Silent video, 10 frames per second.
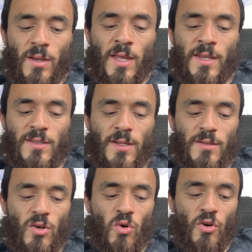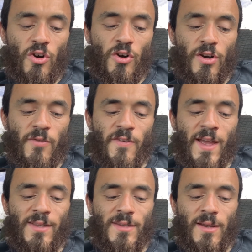in his disordered
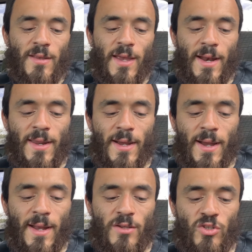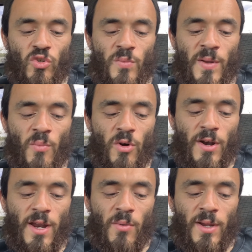fancy, the idea had assumed a more
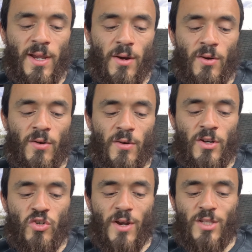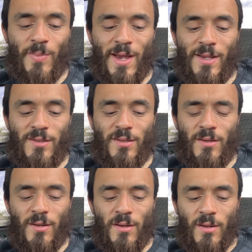daring character and trespassed
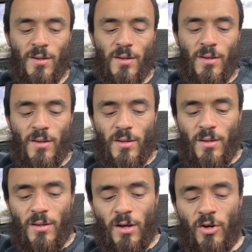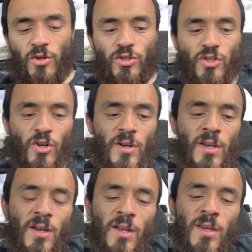under
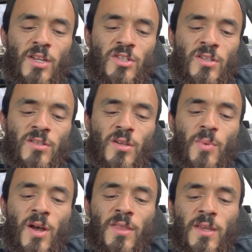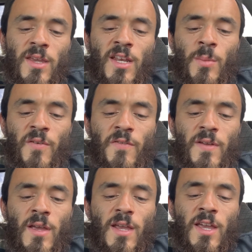certain conditions upon the kingdom of
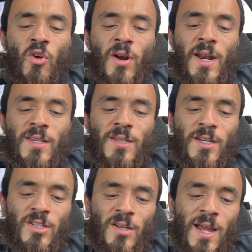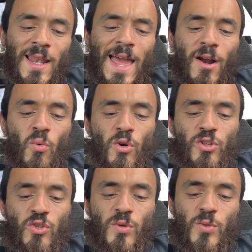and organization. I lack words
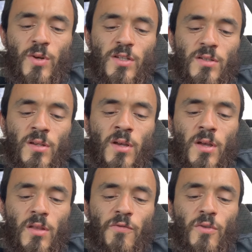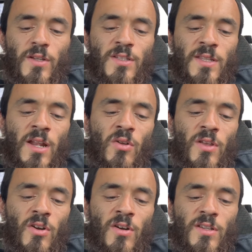to express the full extent or
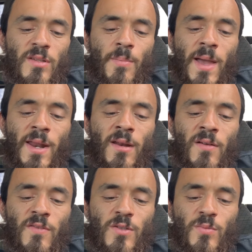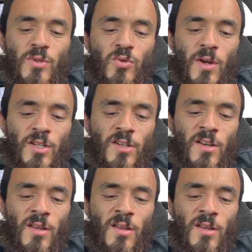the earnest abandon of his persuasion.